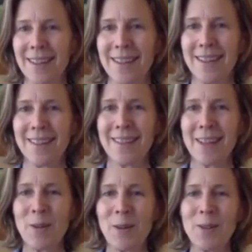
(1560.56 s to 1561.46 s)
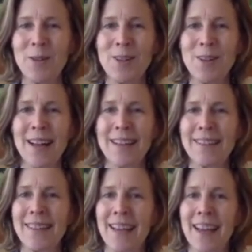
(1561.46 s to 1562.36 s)
So close your
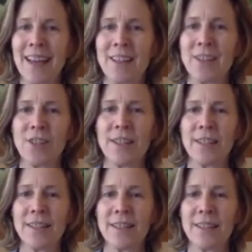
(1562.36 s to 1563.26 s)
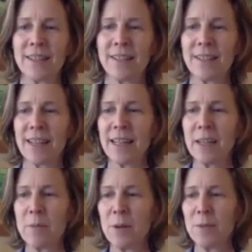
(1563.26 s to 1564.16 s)
eyes again and just take a
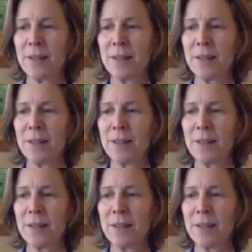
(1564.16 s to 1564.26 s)
moment